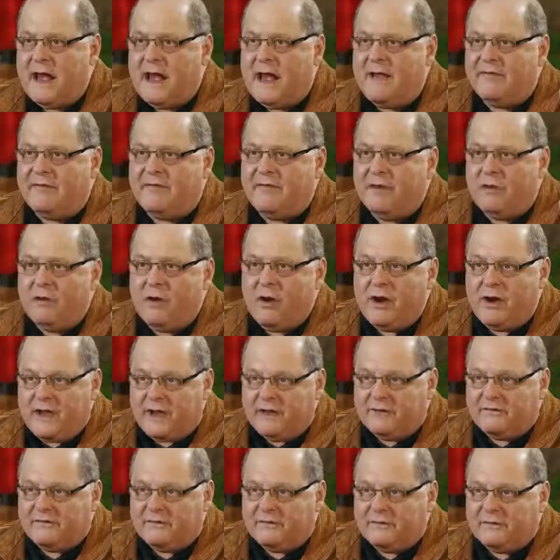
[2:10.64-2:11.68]
and the
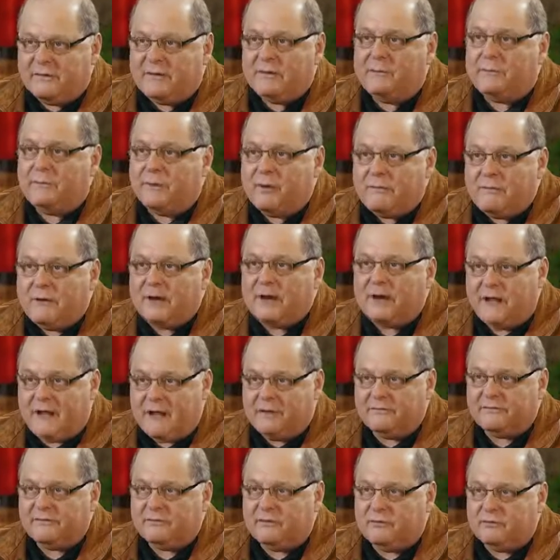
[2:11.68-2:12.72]
OAS, the Permanent
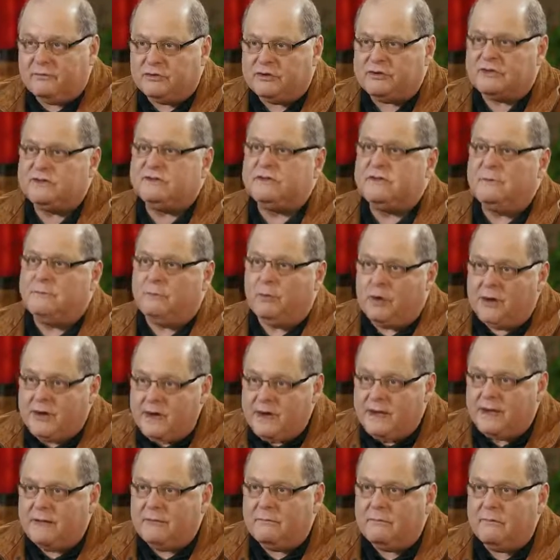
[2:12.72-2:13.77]
Council, which is the
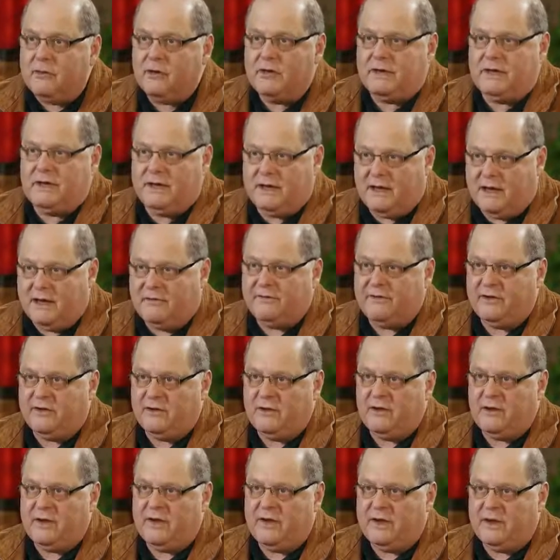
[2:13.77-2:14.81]
political body of the
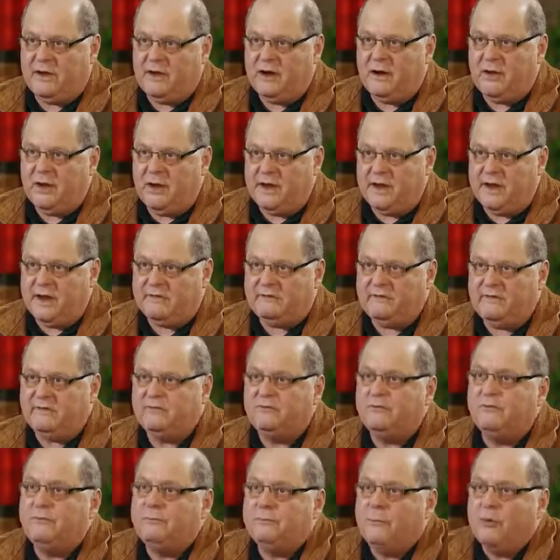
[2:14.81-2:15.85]
OAS,
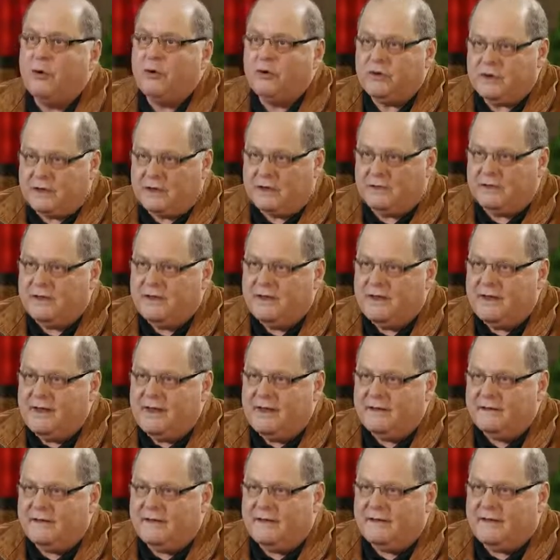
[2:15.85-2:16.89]
is supporting
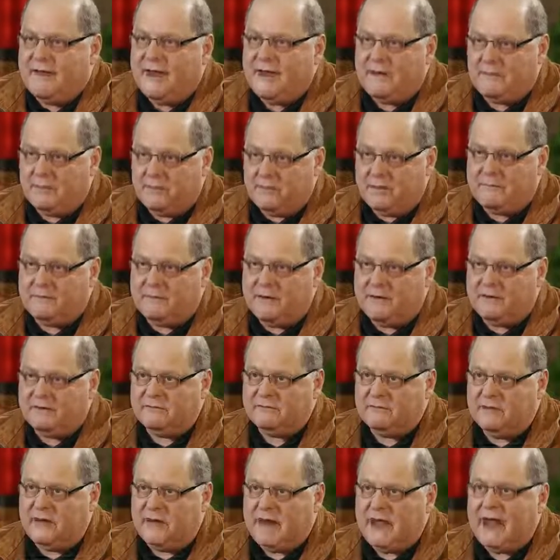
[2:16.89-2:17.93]
the dialogue in
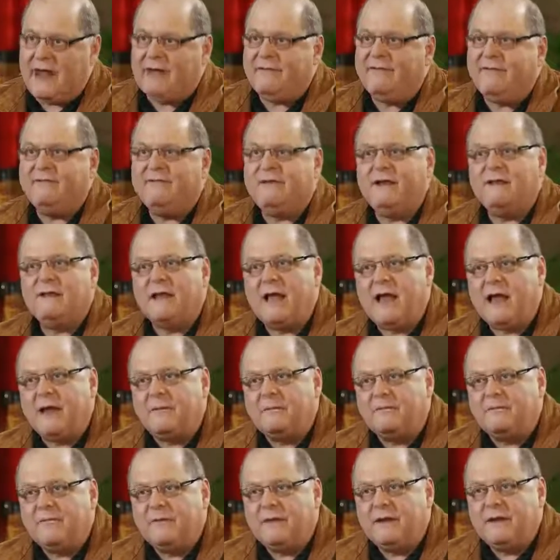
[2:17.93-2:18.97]
Venezuela. At the same
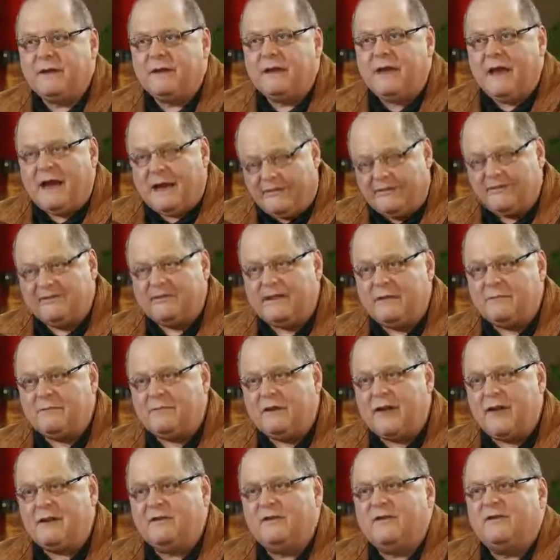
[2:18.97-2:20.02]

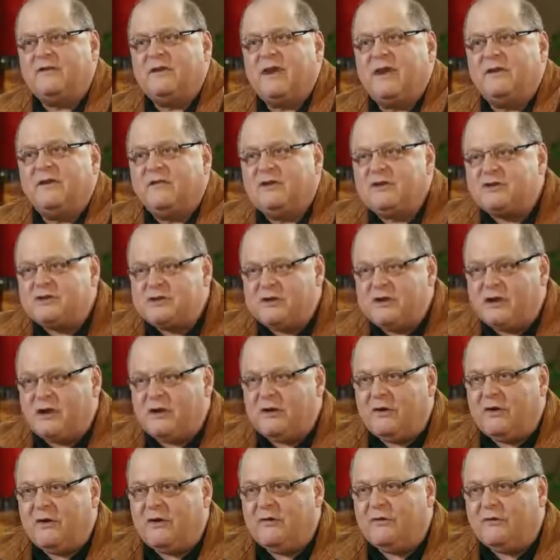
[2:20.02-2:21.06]
time, the Secretary
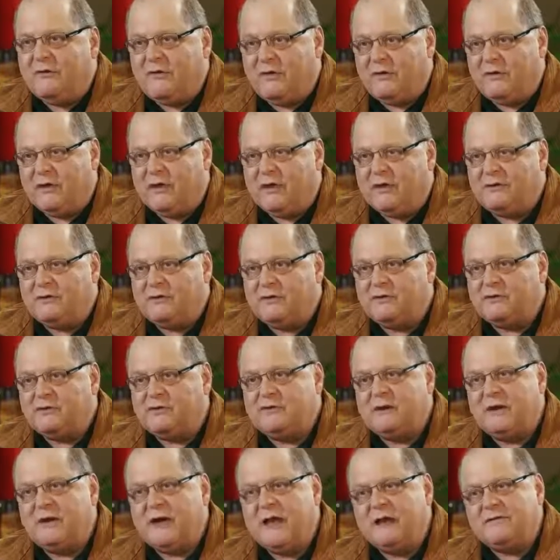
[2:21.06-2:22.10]
General of the
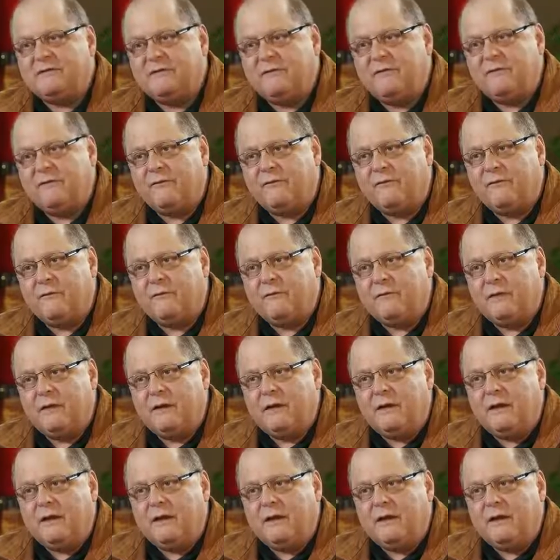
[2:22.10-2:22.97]
organization is asking for